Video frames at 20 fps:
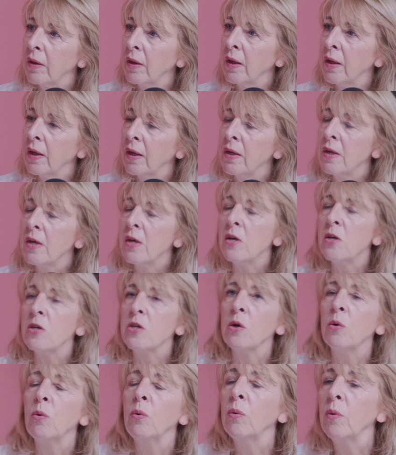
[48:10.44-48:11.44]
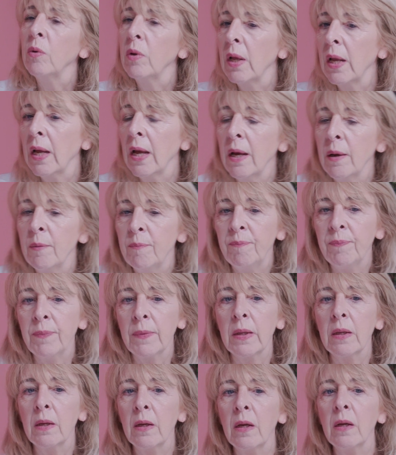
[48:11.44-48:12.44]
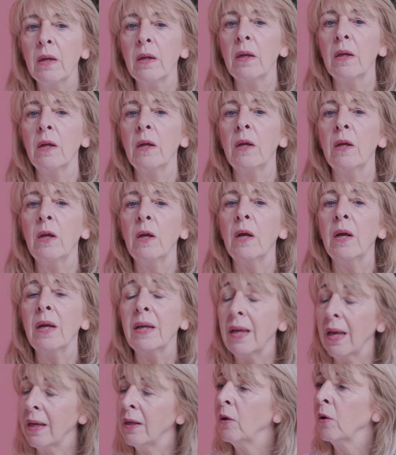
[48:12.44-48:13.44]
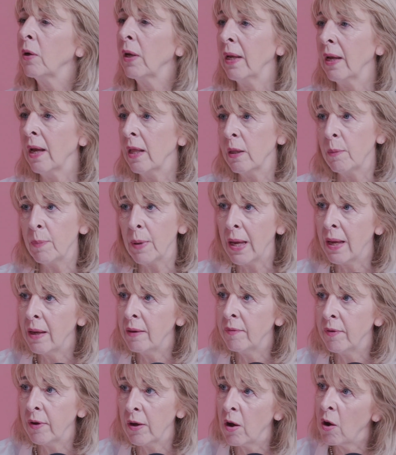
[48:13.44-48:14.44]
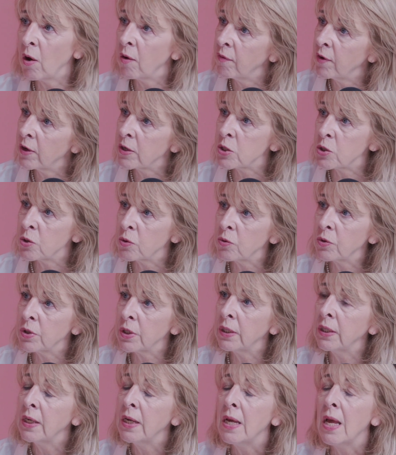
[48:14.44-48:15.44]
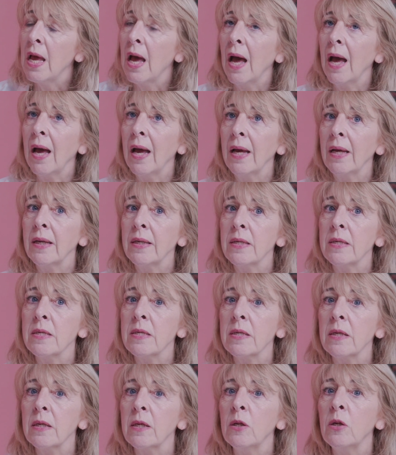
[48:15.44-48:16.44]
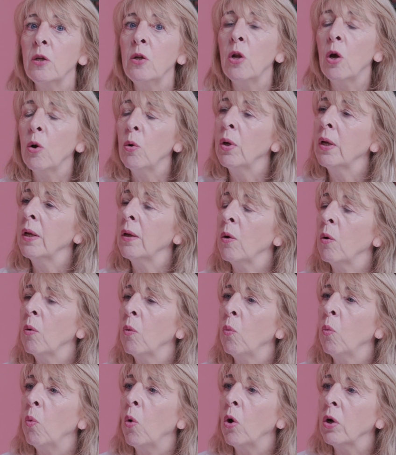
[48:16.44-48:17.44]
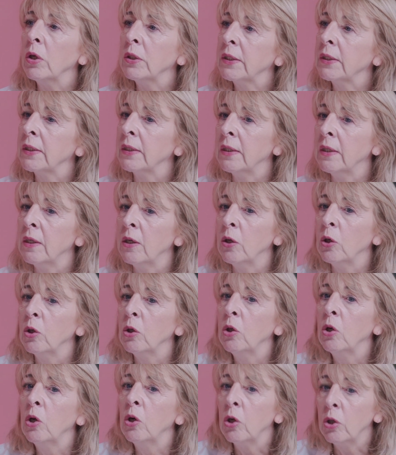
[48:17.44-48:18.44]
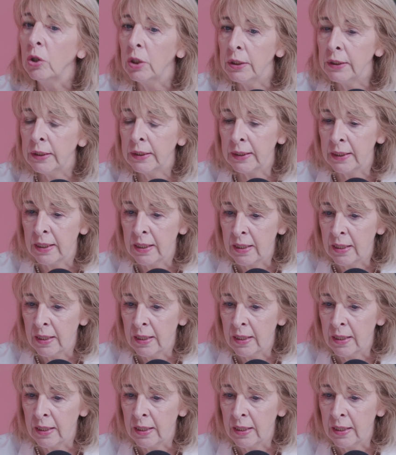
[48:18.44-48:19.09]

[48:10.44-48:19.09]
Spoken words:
Yeah. So, again, looking at the behavior of our children and knowing what could